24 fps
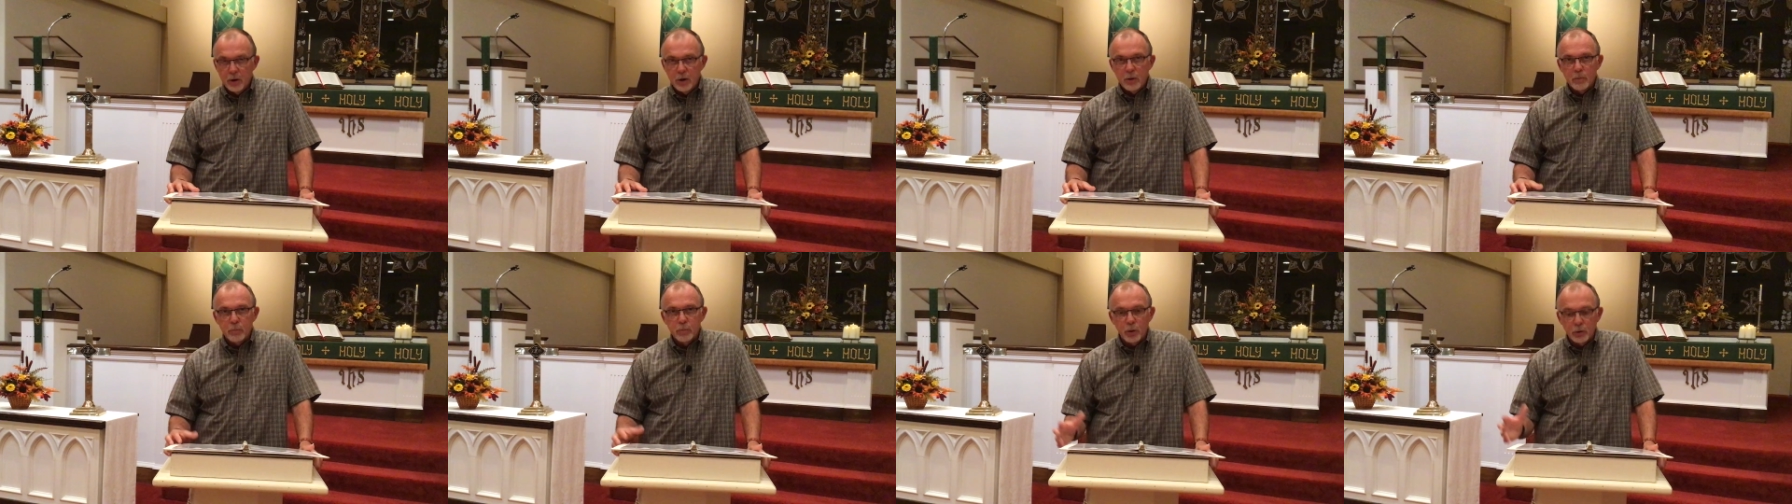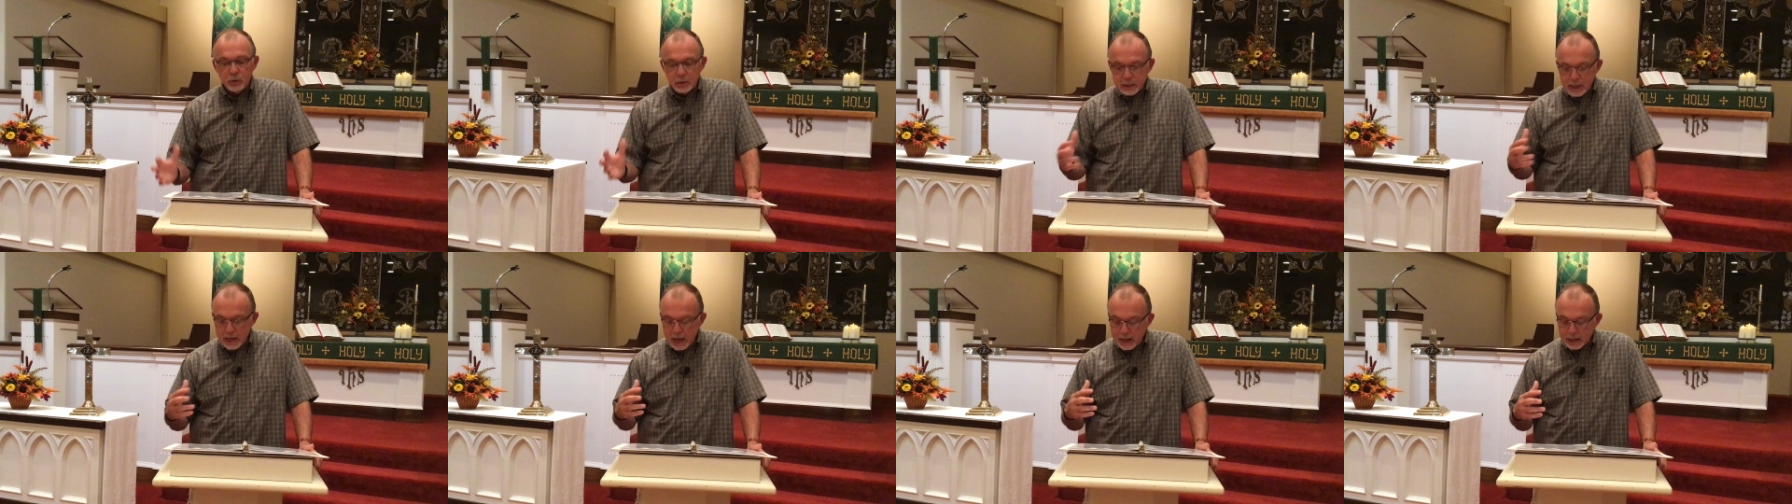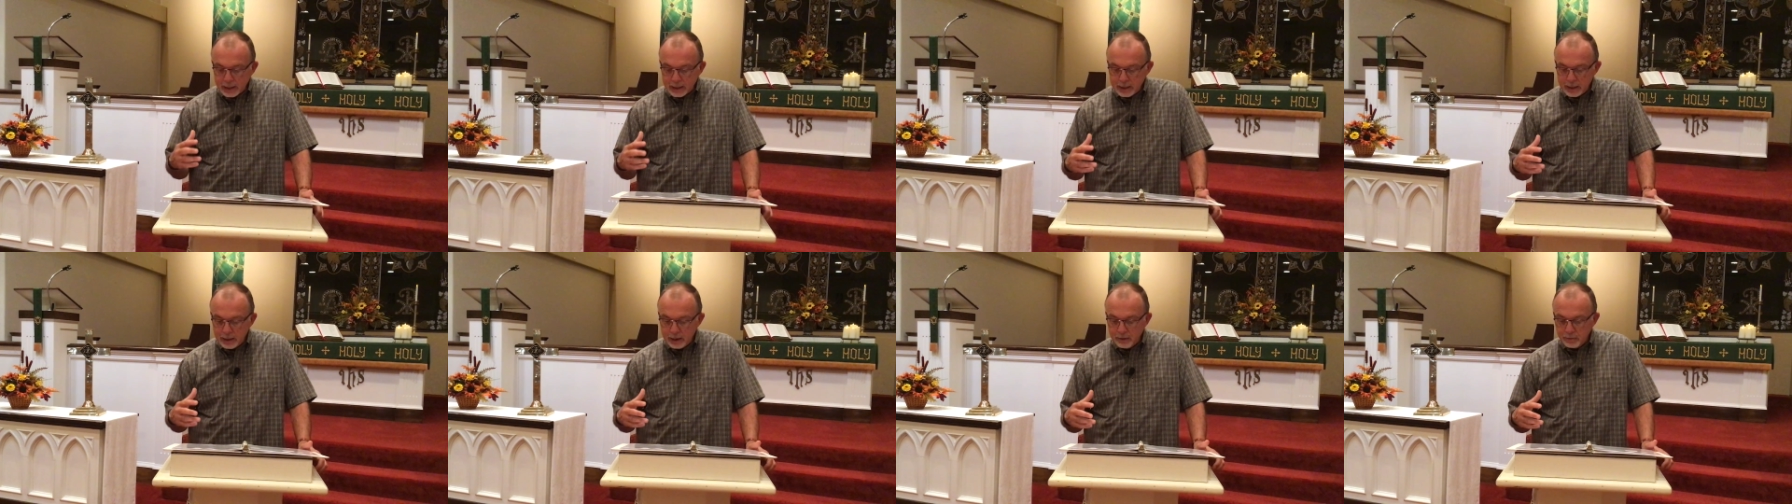
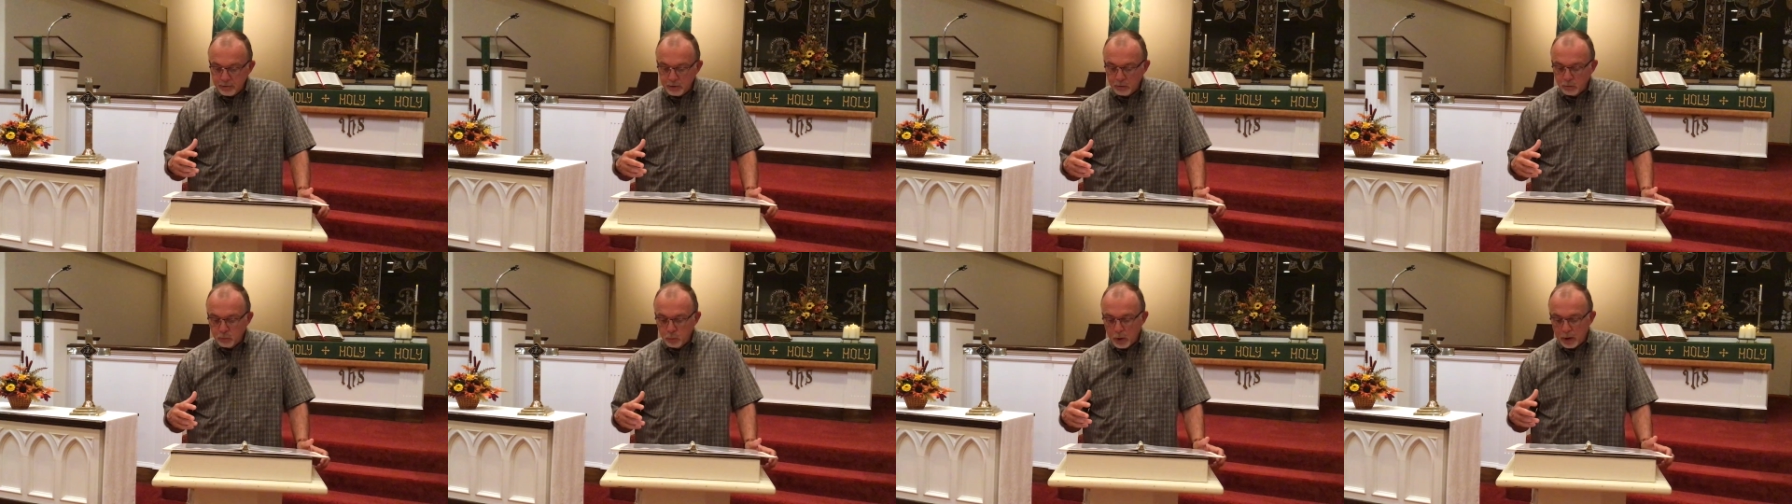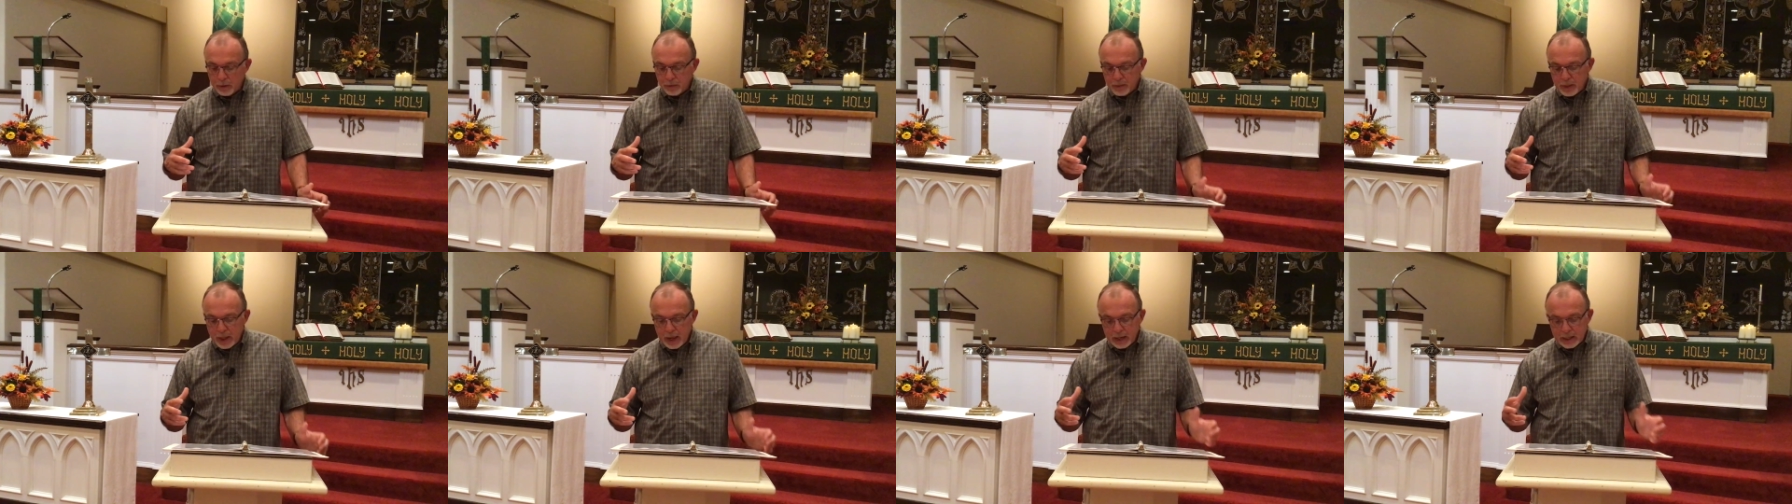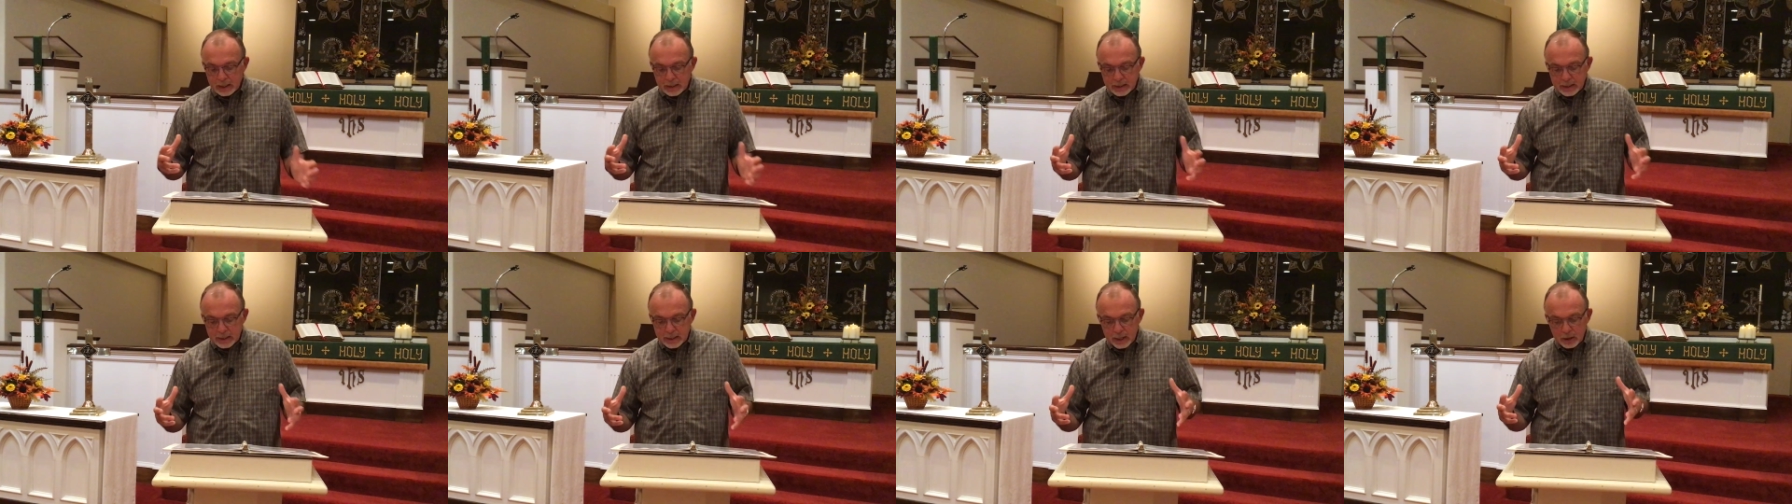protective of what they
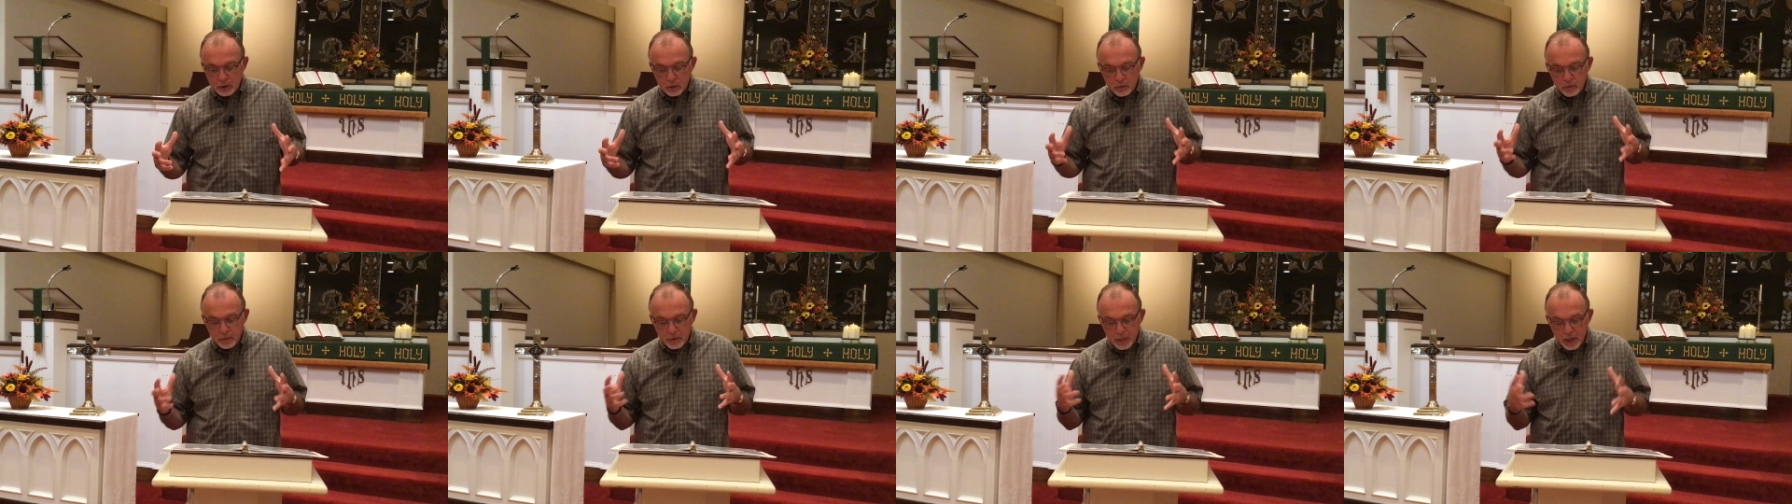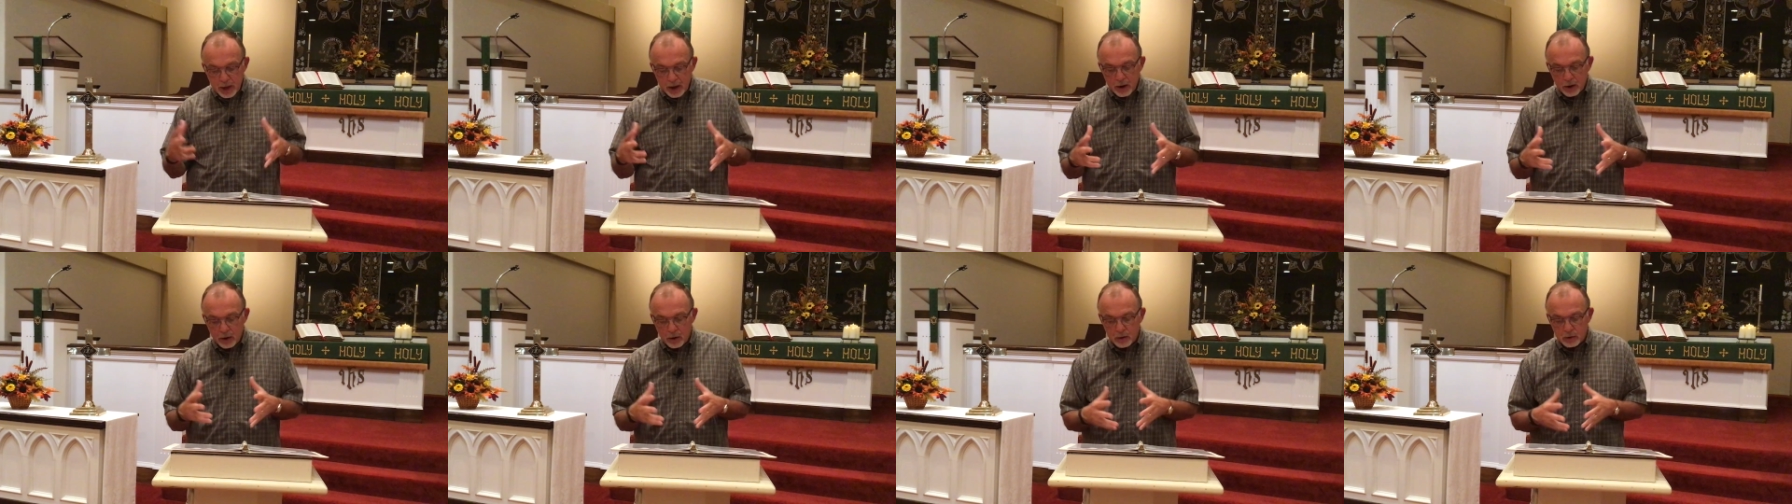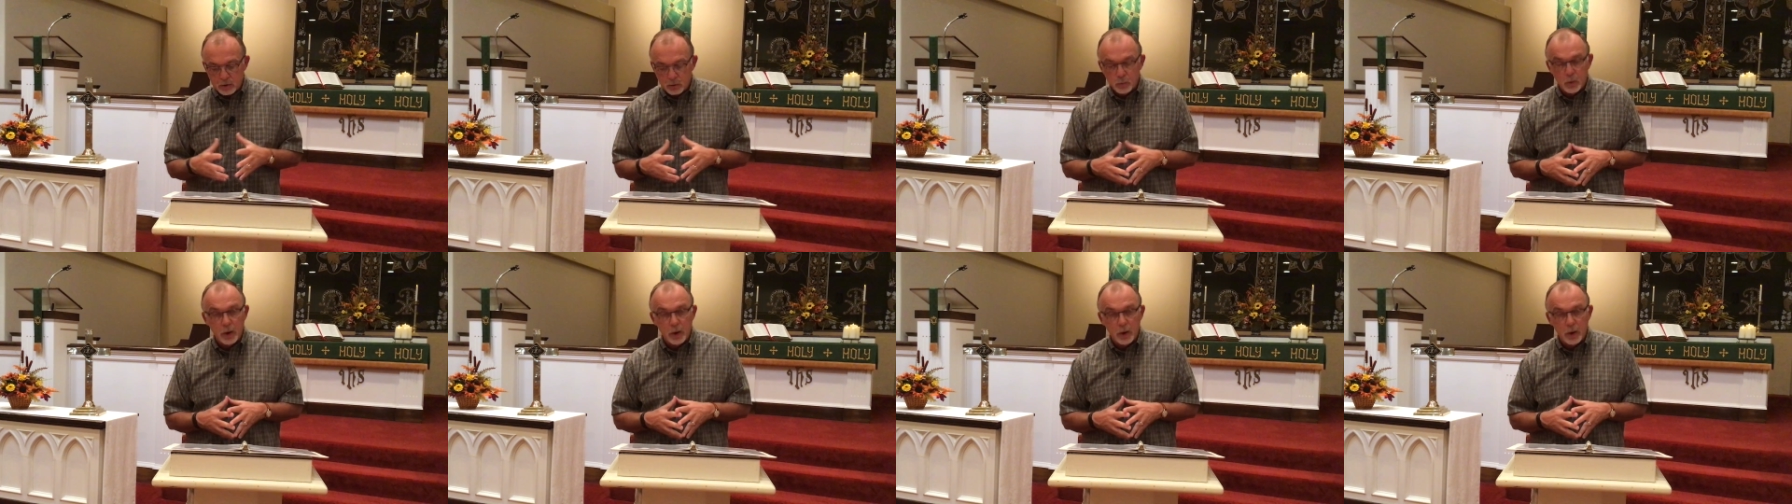considered theirs,